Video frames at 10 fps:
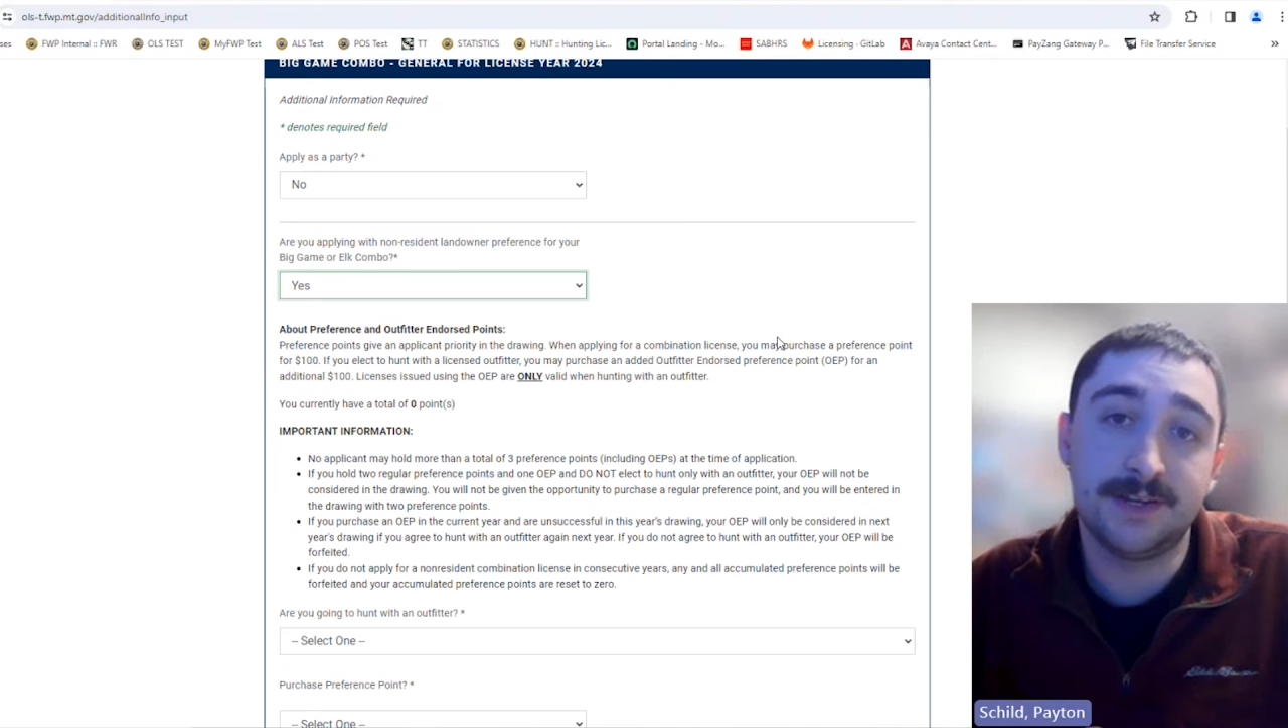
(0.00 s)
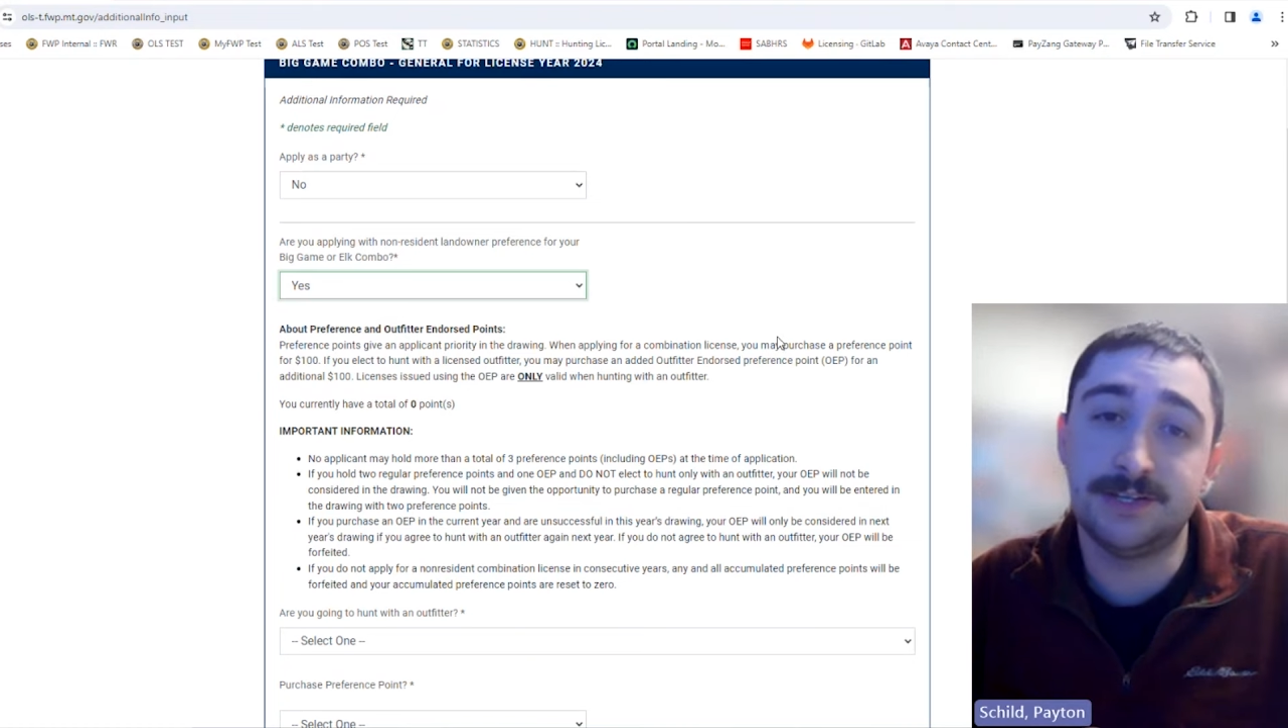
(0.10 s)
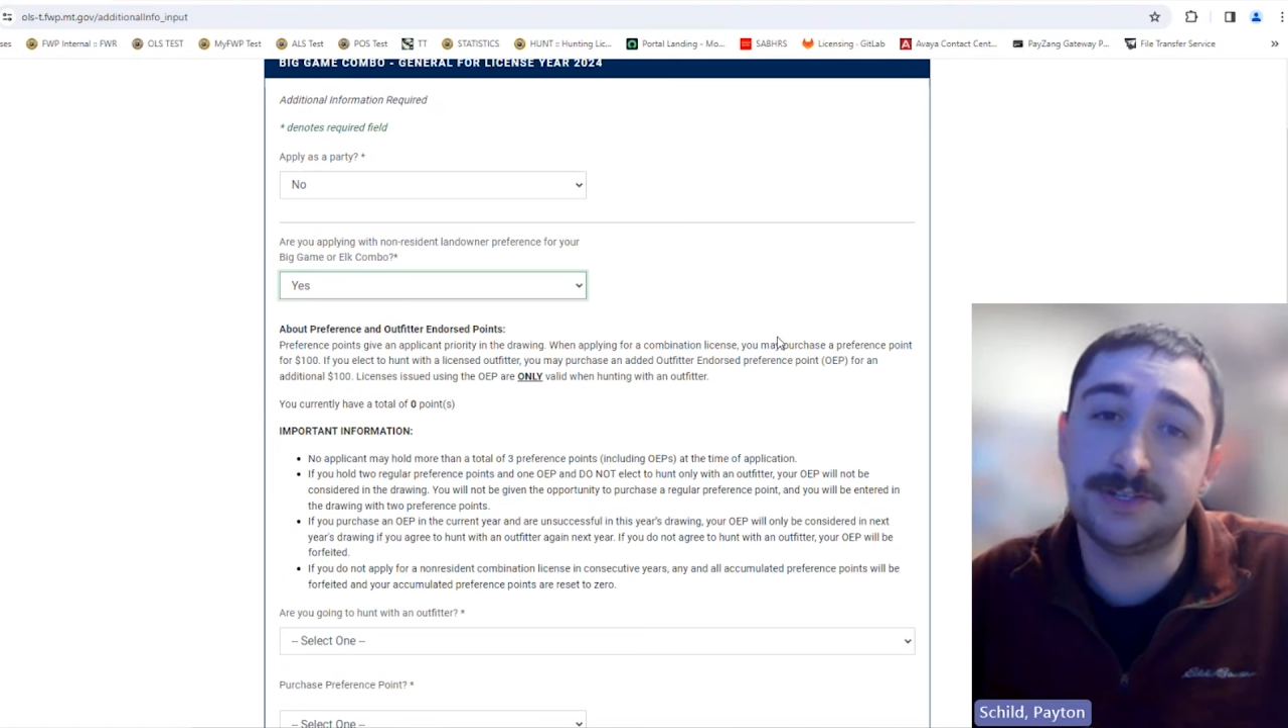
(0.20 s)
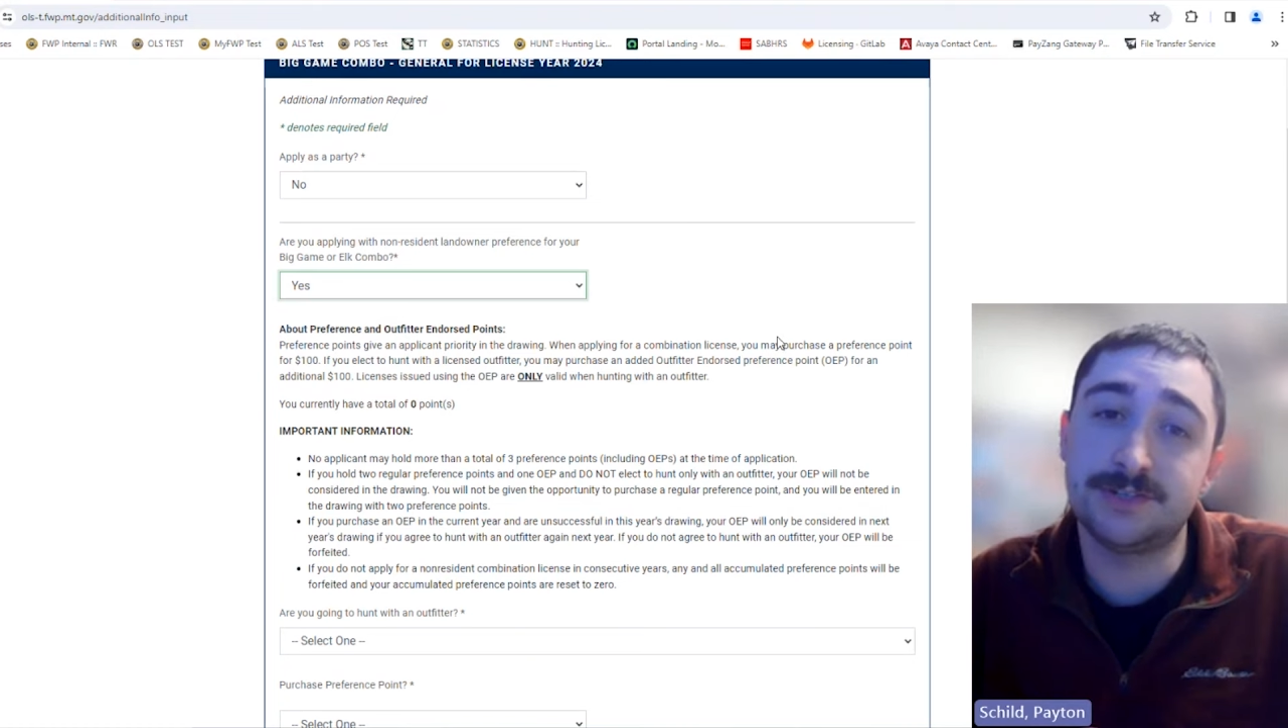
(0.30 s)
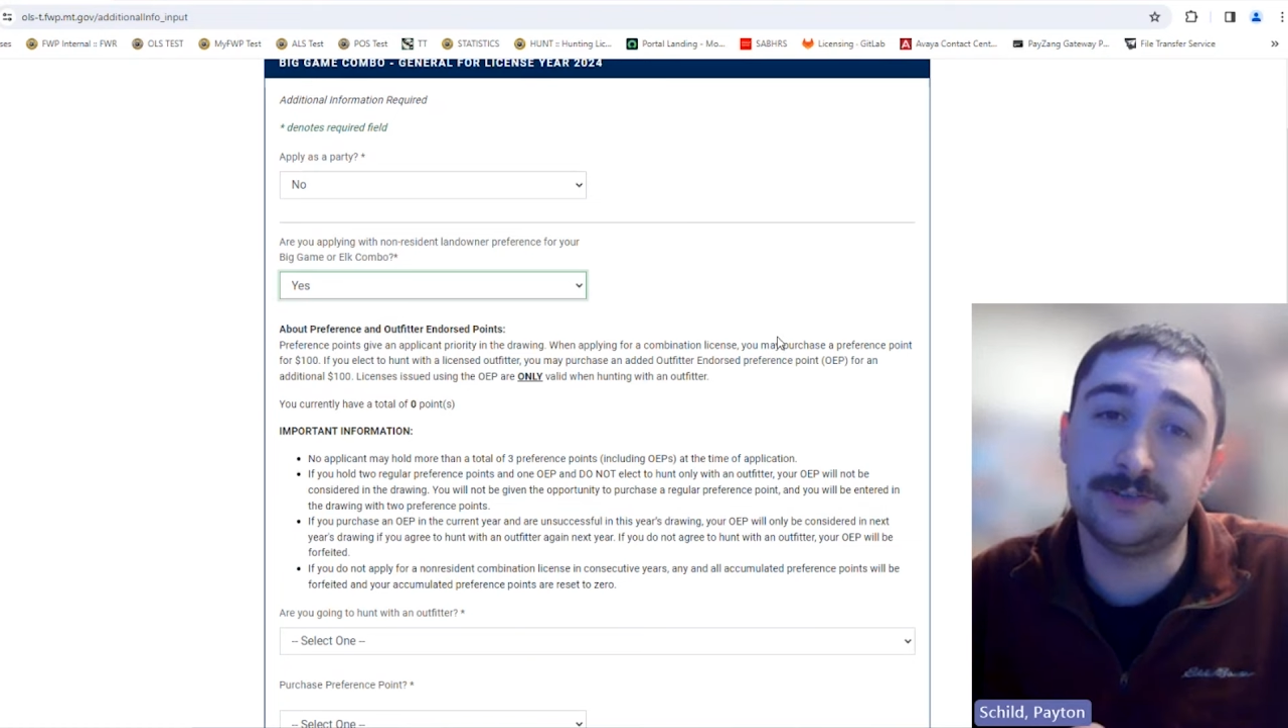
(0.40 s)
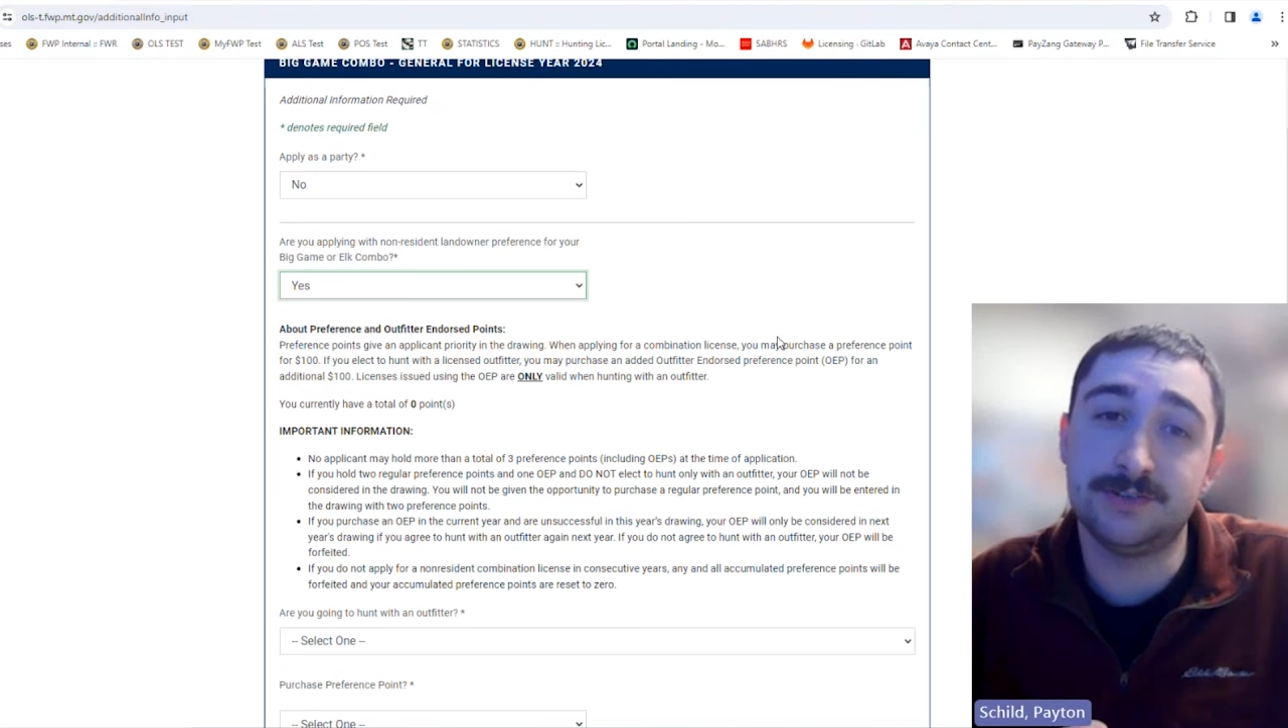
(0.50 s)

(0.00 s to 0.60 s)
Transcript: additional